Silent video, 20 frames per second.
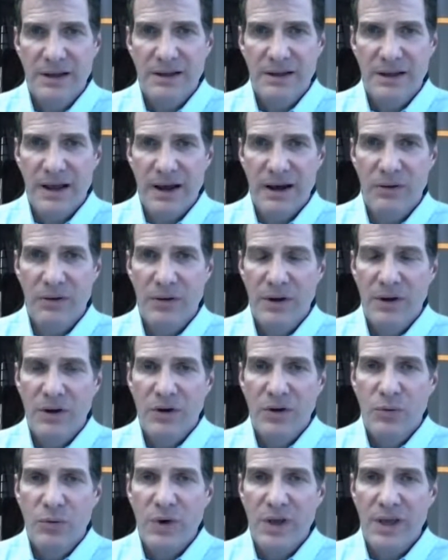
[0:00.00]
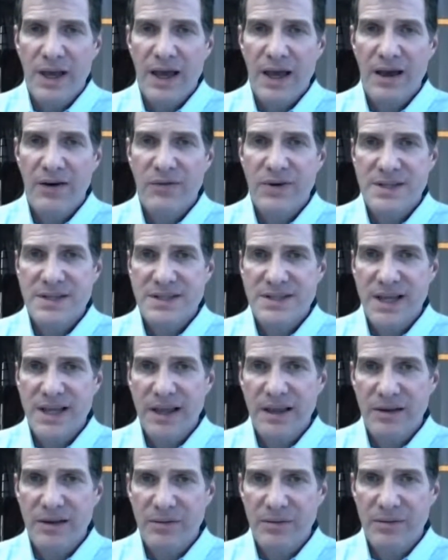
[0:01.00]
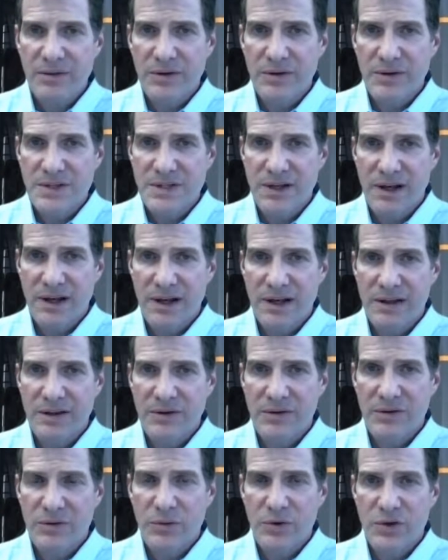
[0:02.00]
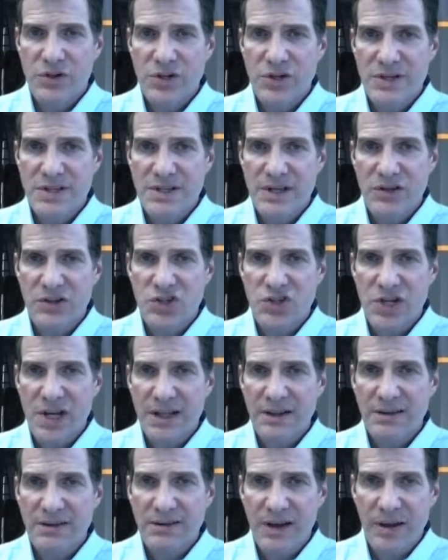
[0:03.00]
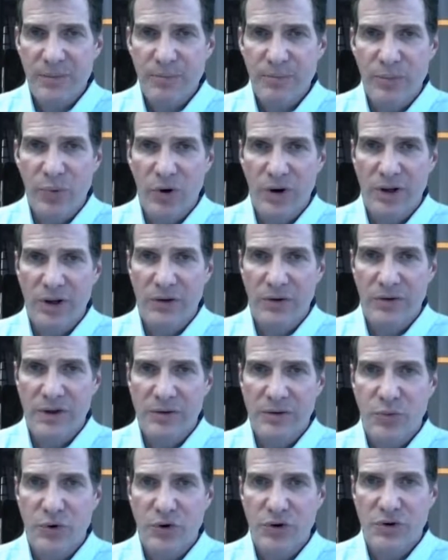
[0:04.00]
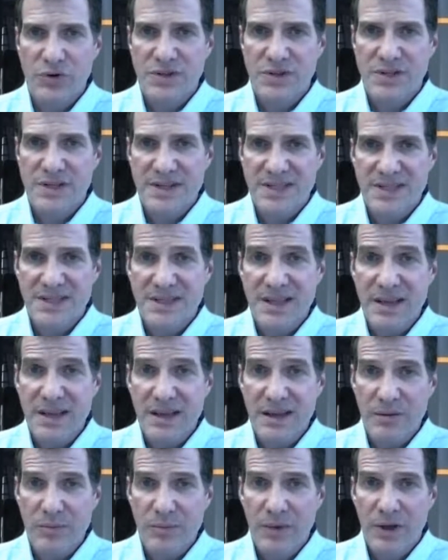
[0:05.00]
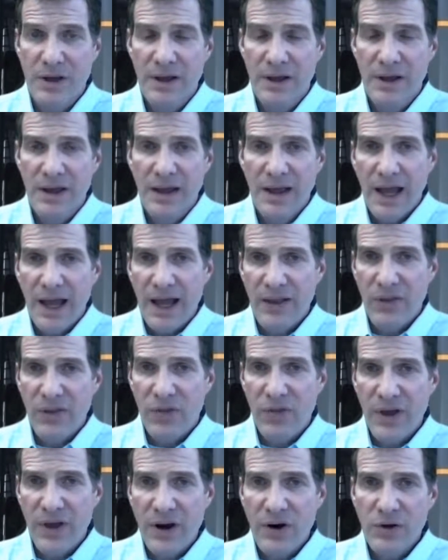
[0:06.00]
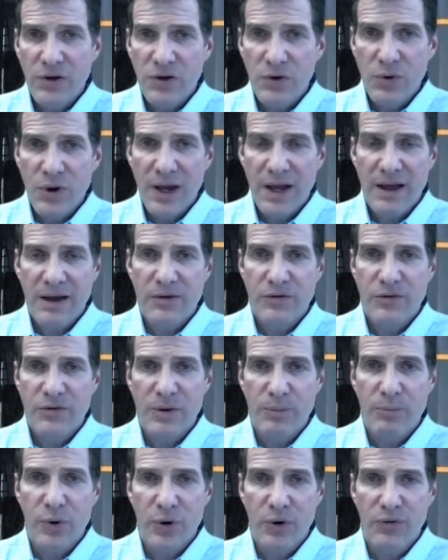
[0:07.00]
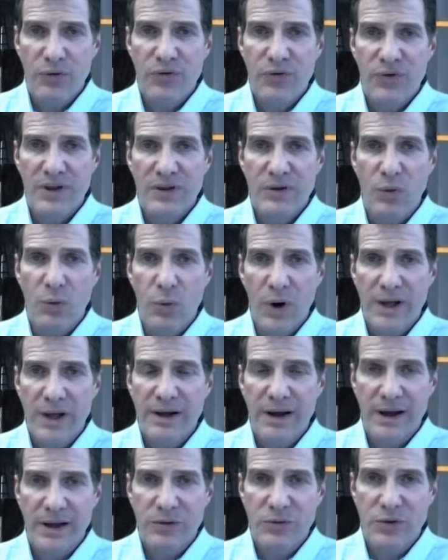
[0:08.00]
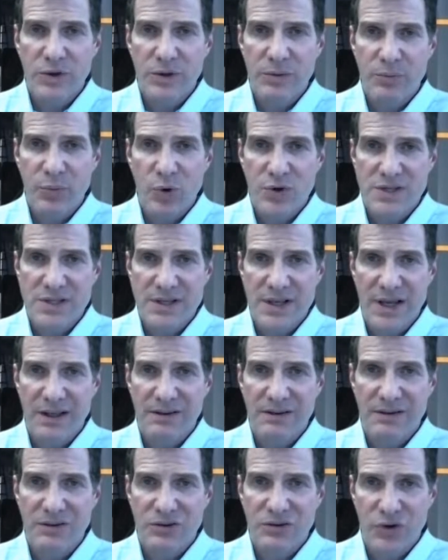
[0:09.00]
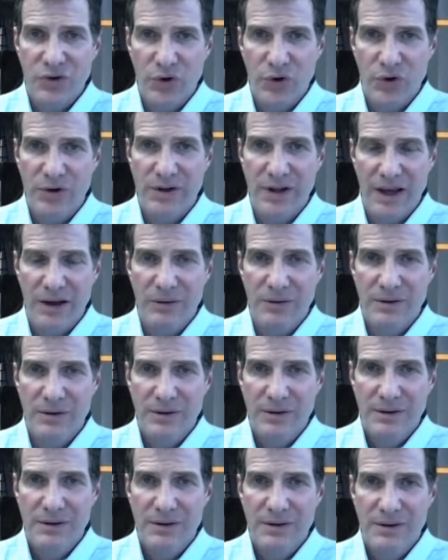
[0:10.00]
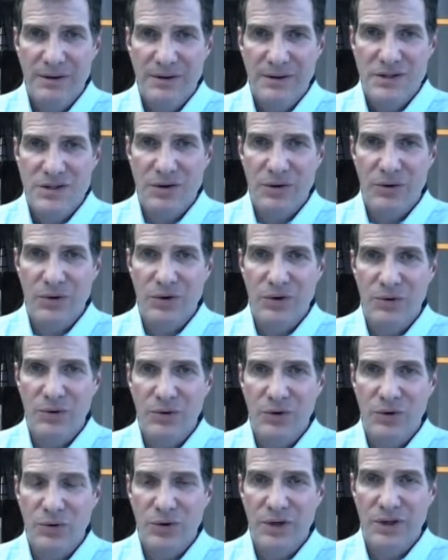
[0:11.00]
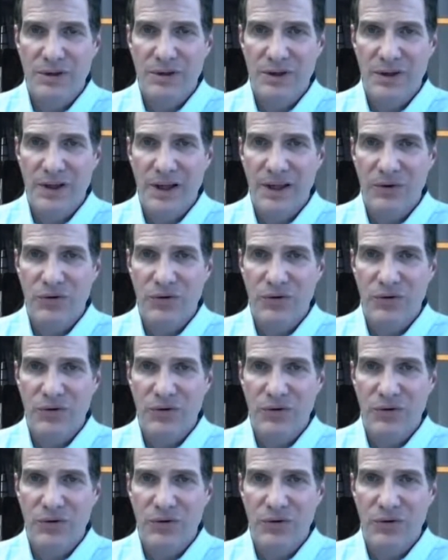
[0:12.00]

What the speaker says: Now, we have a second design, which is a jet type boiler that produces steam. And there you have perfect 100% turn down. So you can,